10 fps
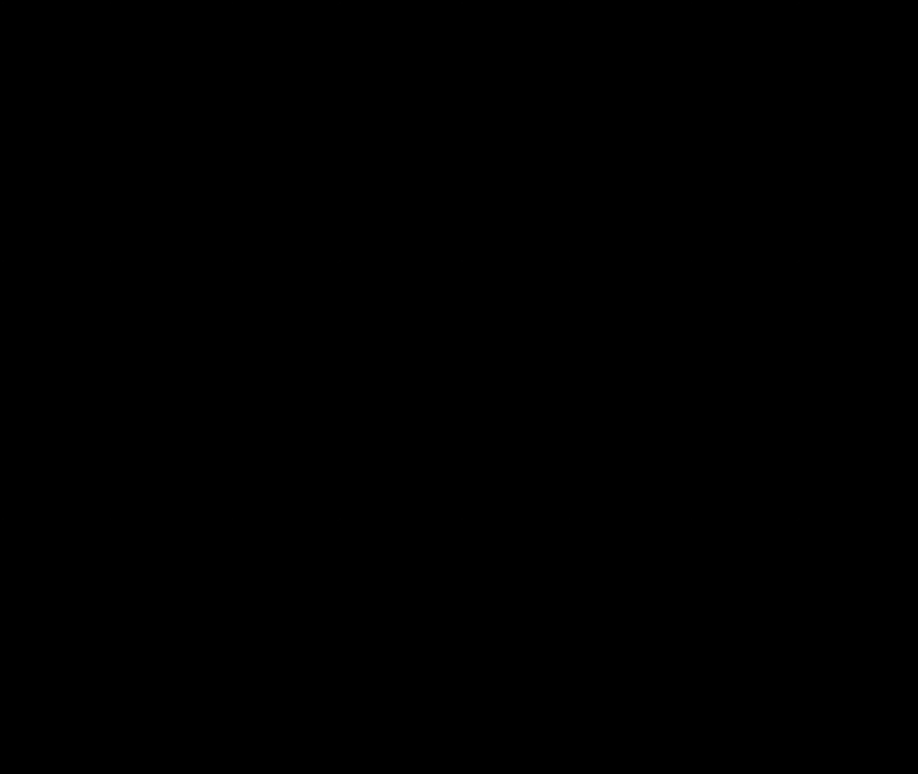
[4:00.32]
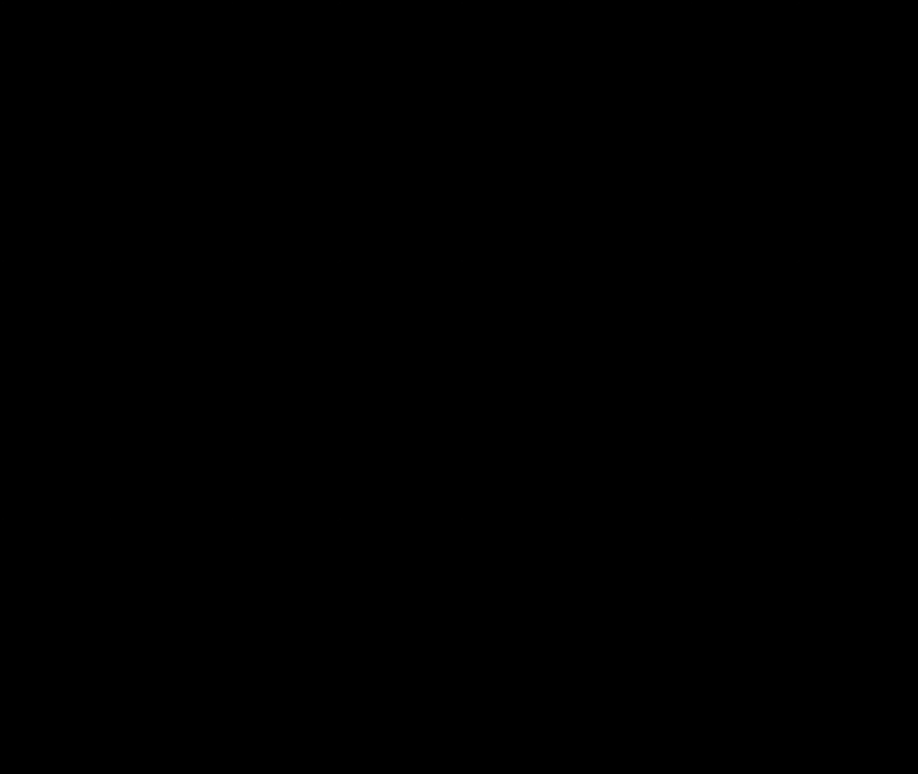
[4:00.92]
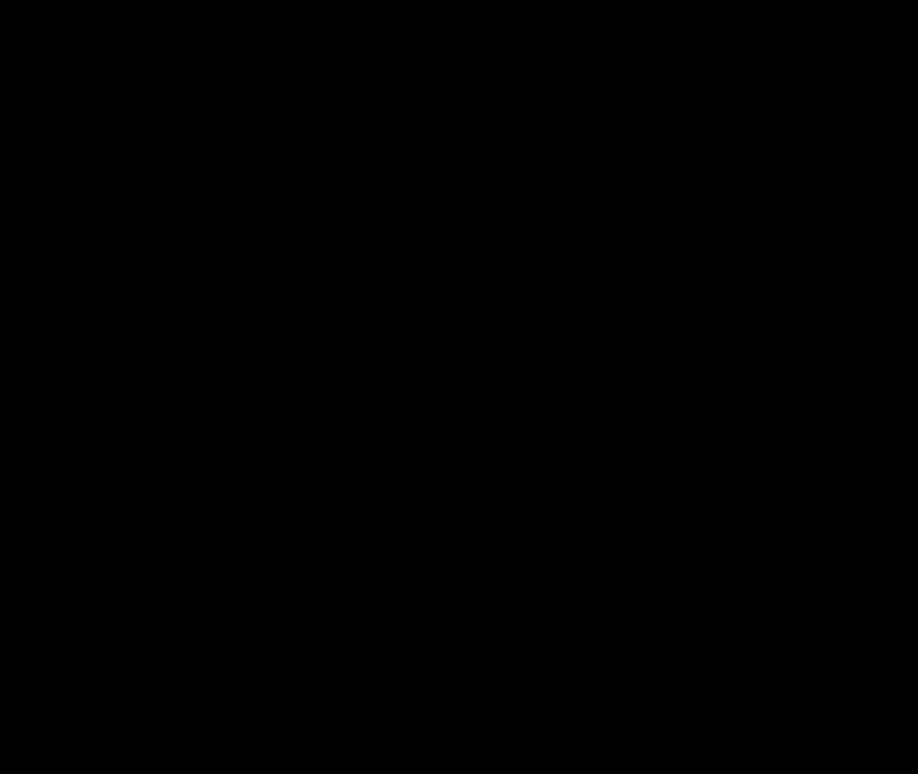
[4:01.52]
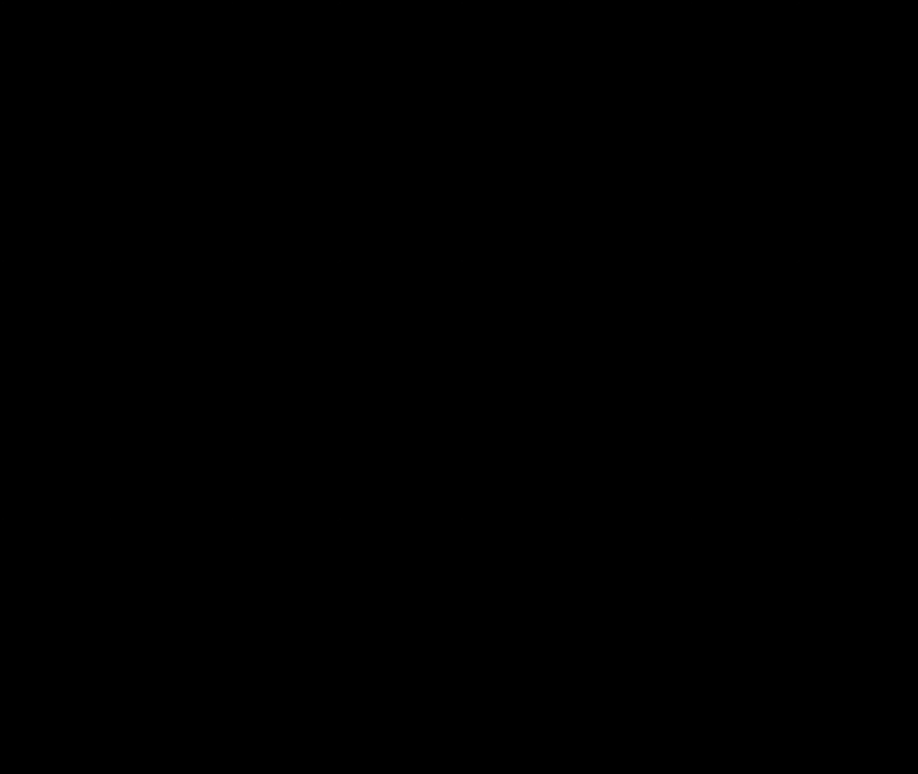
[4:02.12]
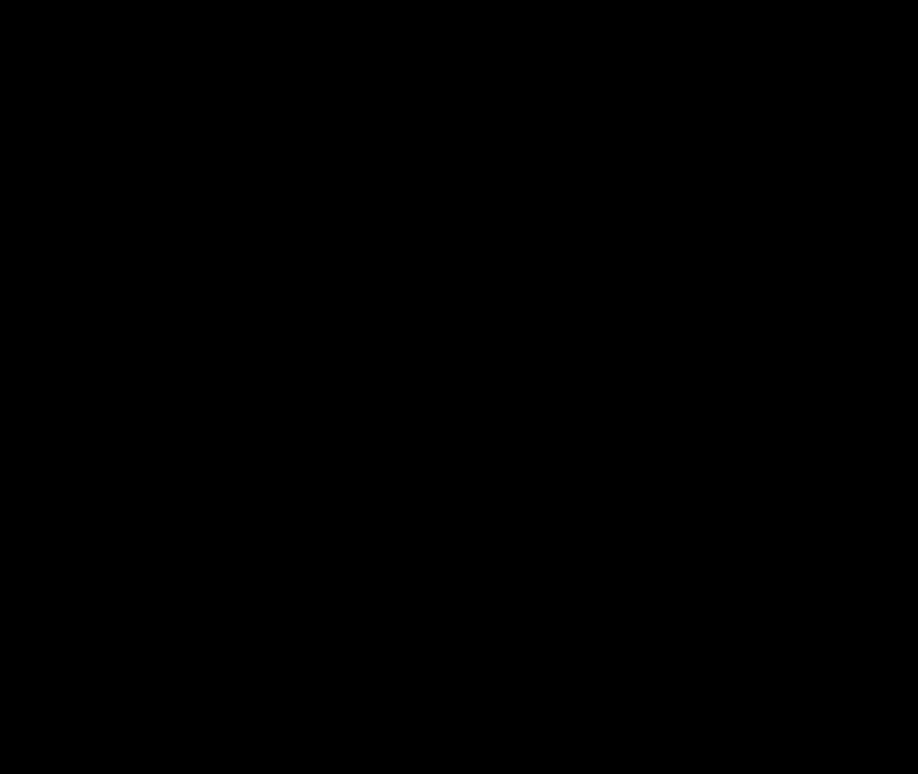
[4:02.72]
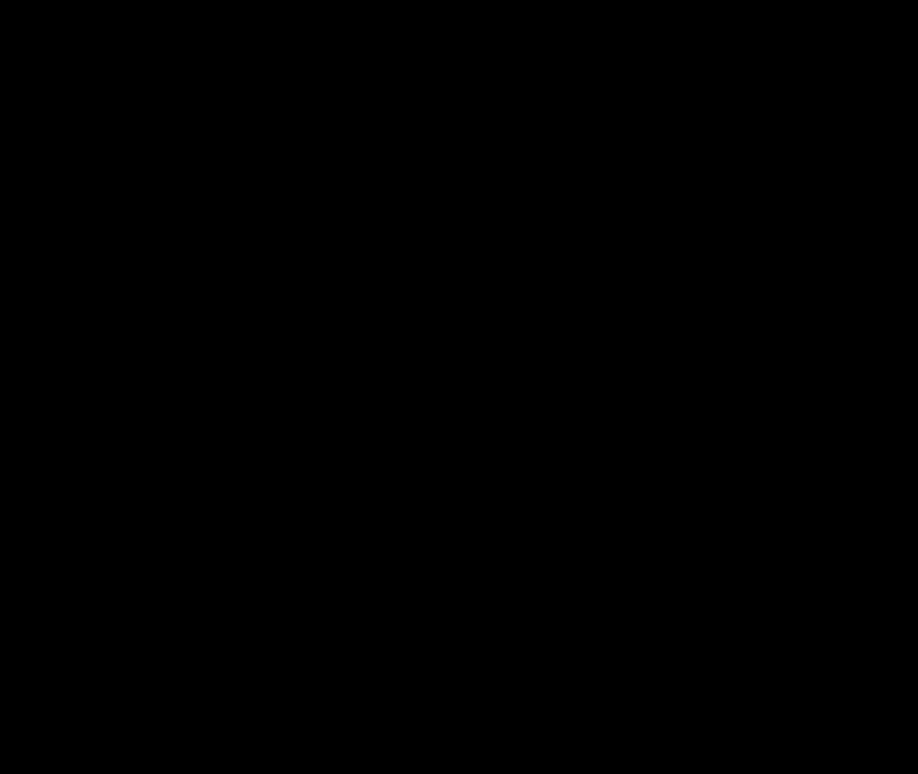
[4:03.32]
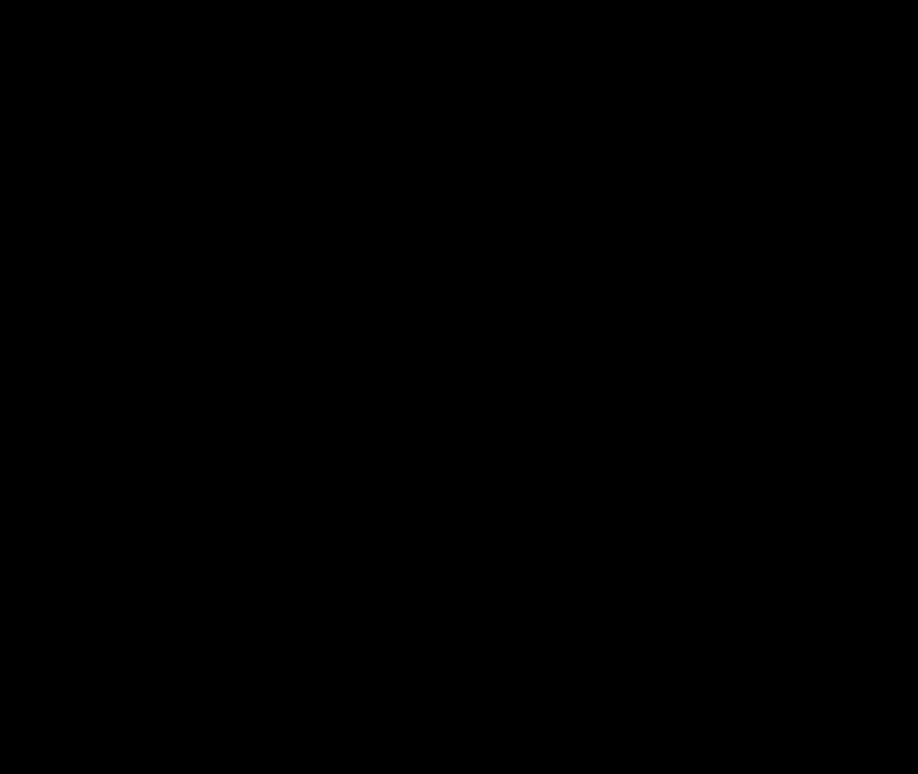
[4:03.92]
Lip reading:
Nobody's mouth can be seen.